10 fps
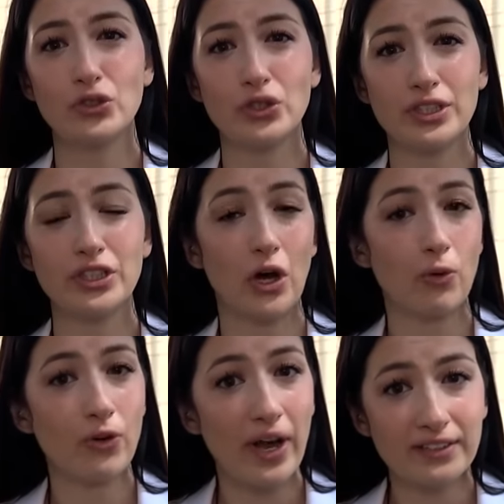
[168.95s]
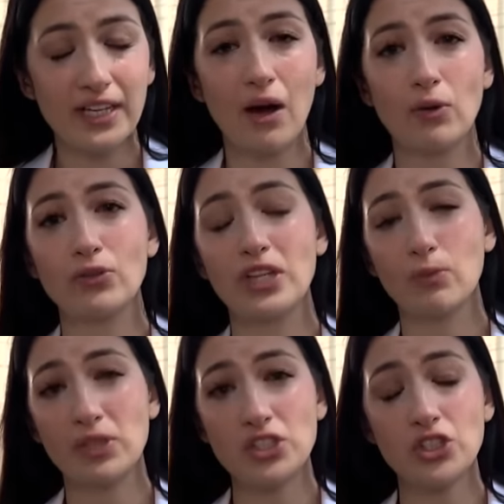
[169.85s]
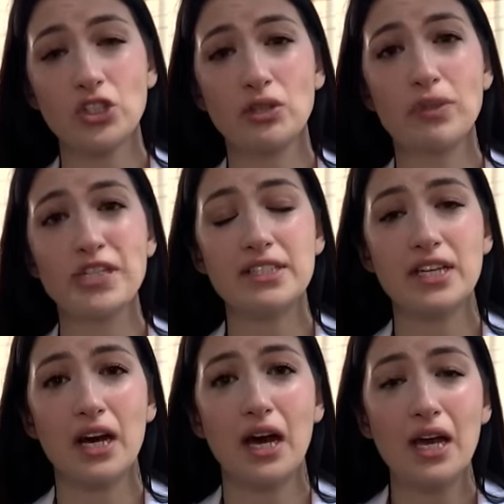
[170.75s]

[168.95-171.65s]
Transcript: you know, crack down on the oppositional media